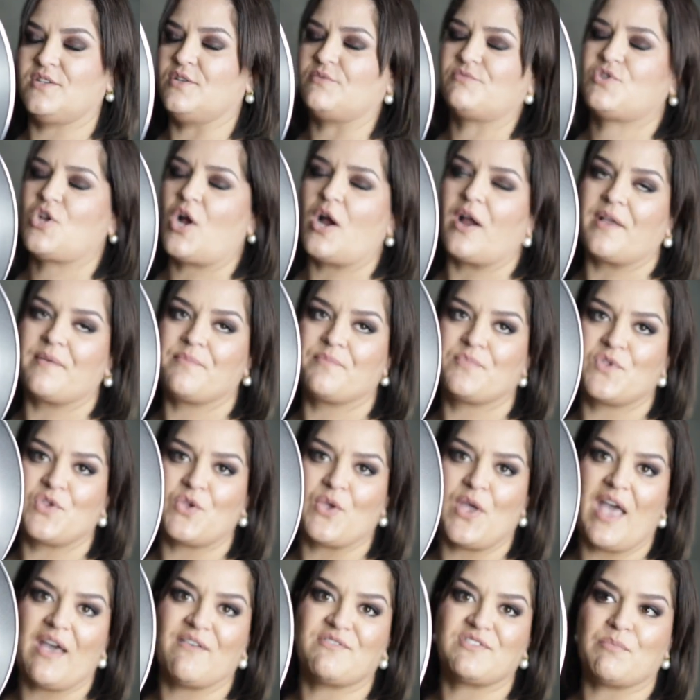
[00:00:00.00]
Sorry,
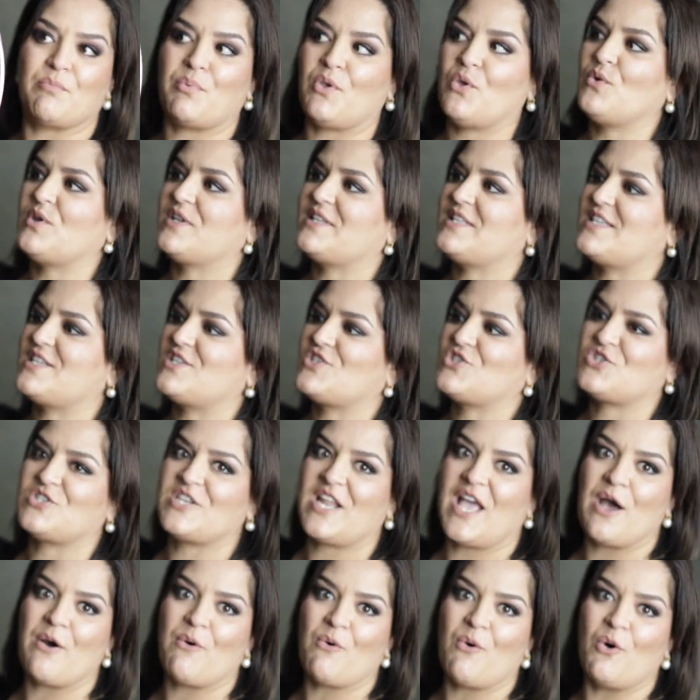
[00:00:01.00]
you have the beauty dish
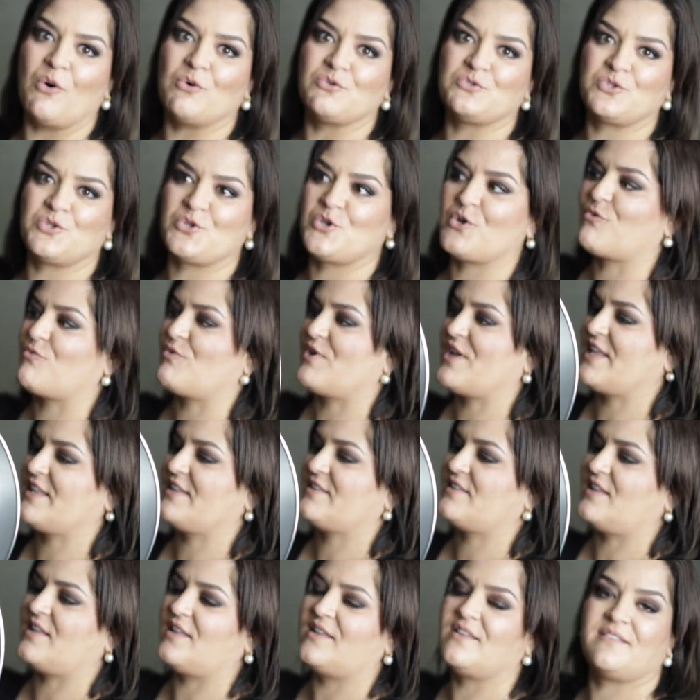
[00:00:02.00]
now onto your
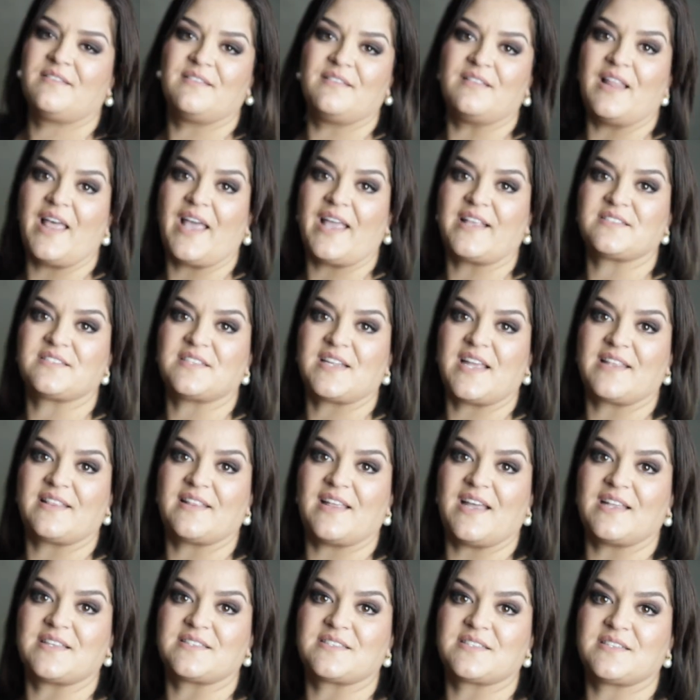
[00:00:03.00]
ring light like
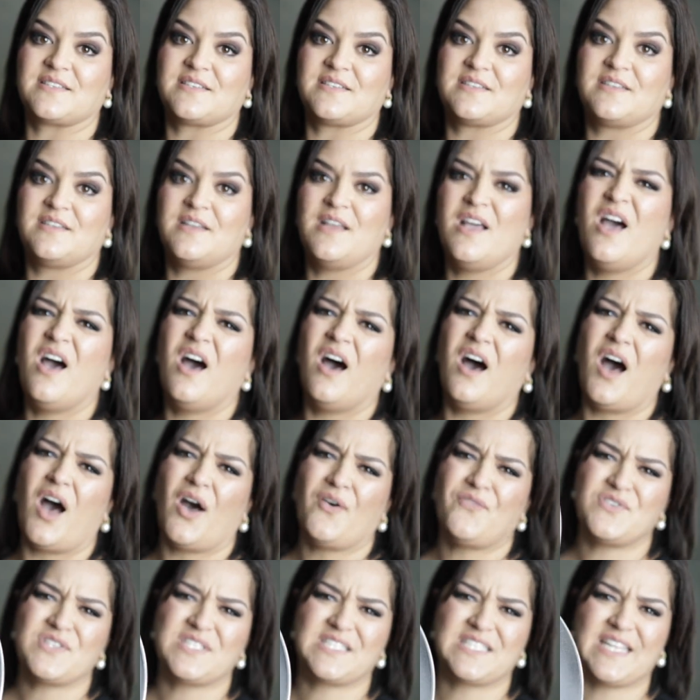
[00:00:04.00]
that.
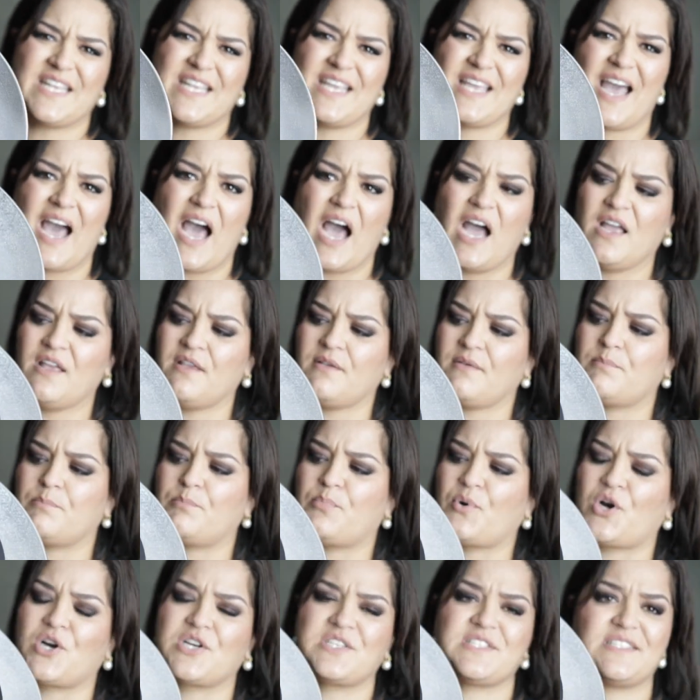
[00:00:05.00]
Obviously, I
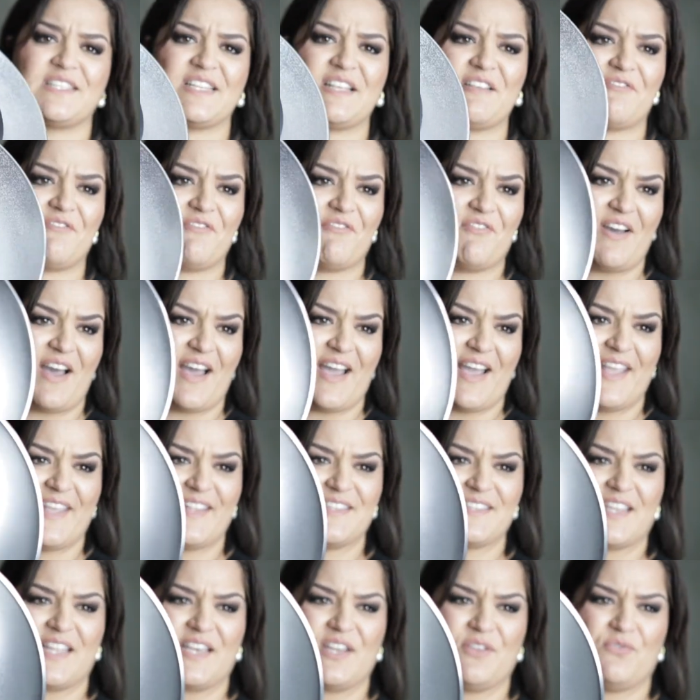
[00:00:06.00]
personally
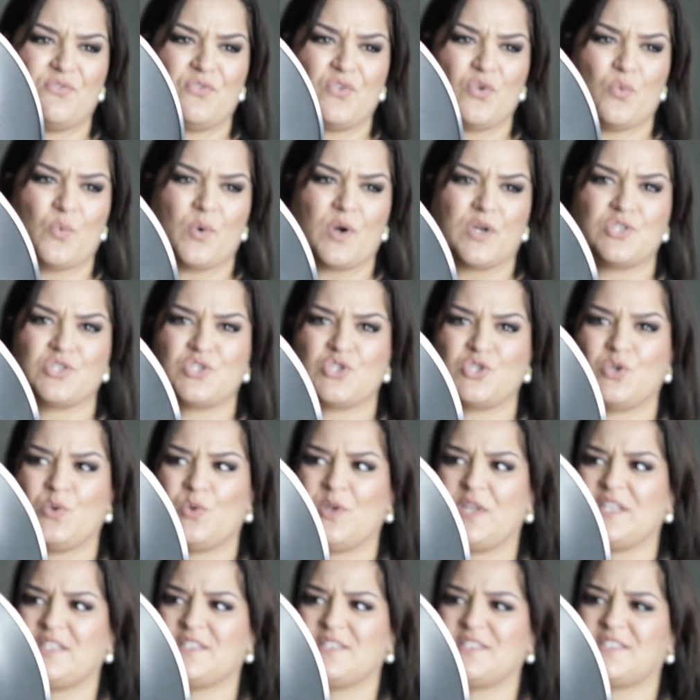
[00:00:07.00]
find that if you were
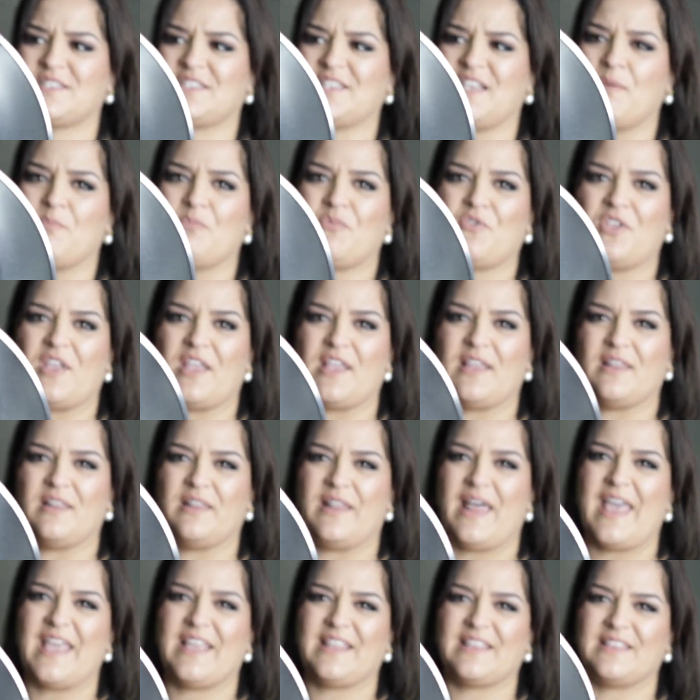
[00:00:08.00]
shooting something
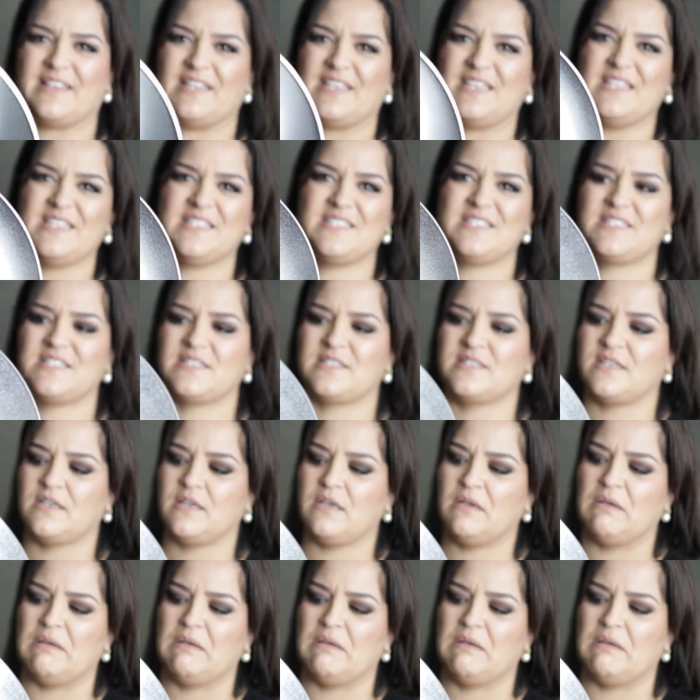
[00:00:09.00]
like this,